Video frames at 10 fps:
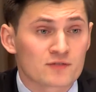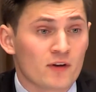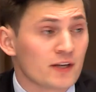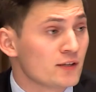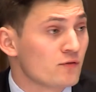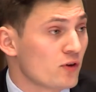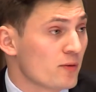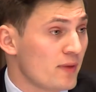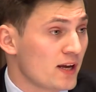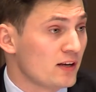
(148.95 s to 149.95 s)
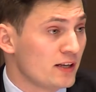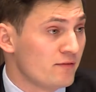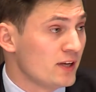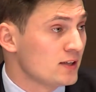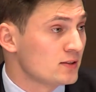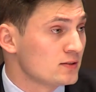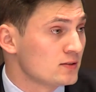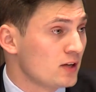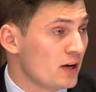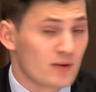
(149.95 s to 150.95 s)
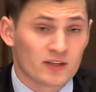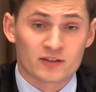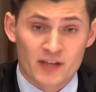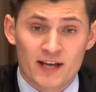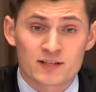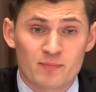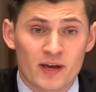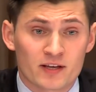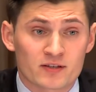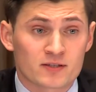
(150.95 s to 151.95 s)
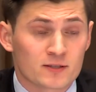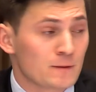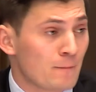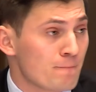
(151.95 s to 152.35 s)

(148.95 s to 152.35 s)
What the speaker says: fighting for a better living, I mean the taxpayers.